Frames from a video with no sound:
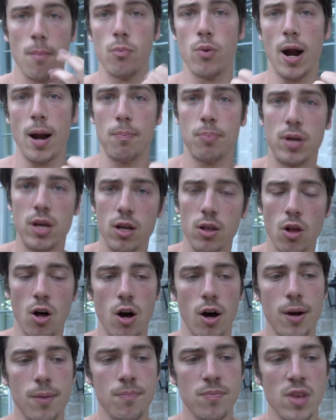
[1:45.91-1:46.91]
Brad
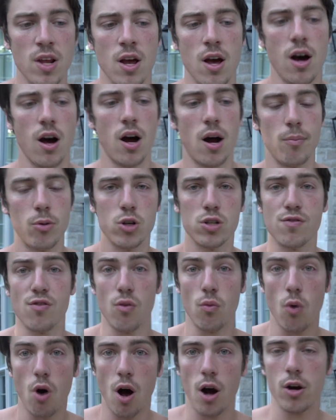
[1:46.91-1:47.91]
Pilon, um,
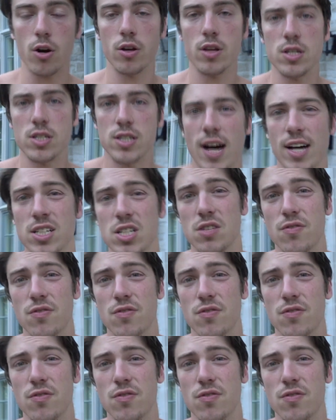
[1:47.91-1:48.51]
Christopher Walker, these guys,